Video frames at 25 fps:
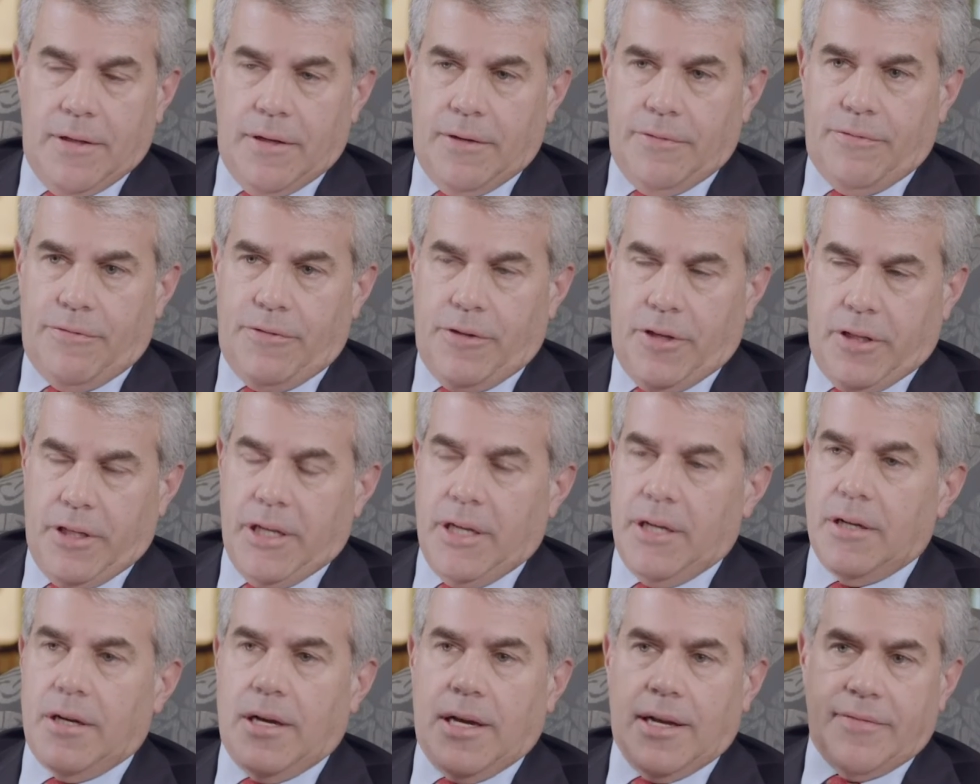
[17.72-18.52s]

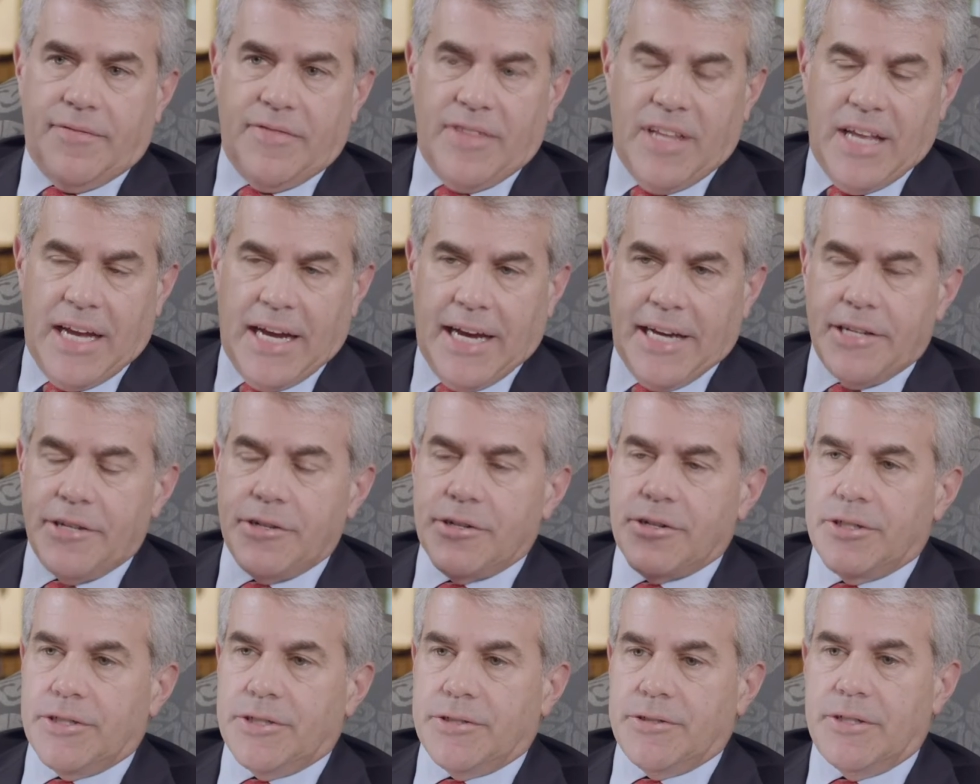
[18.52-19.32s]
affiliate out of
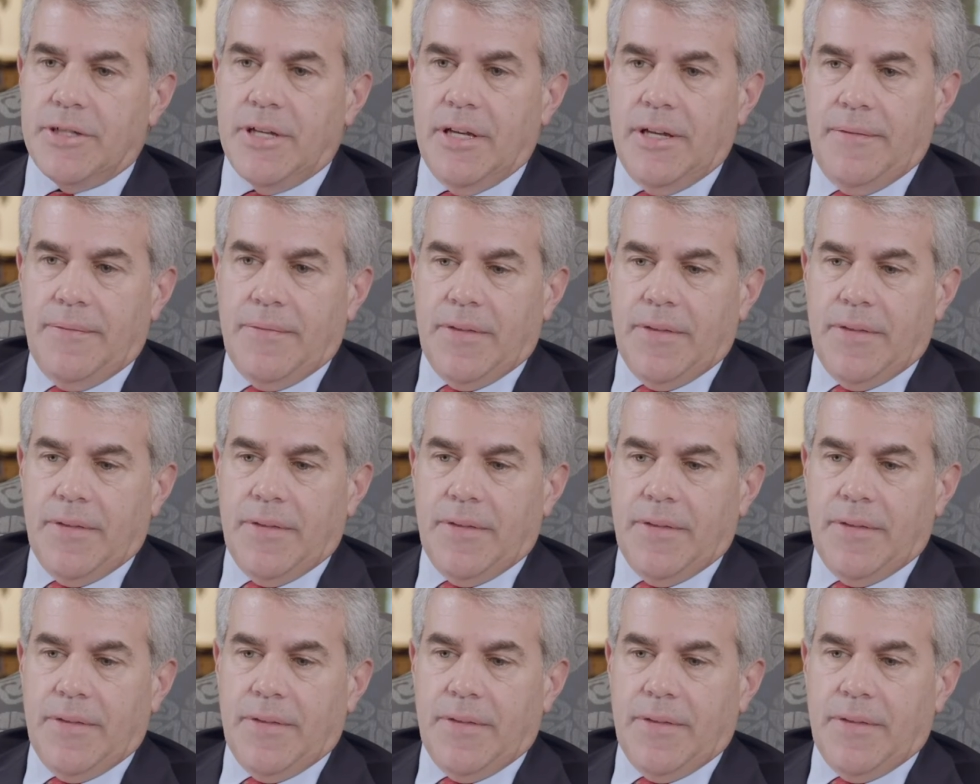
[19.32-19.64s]
900,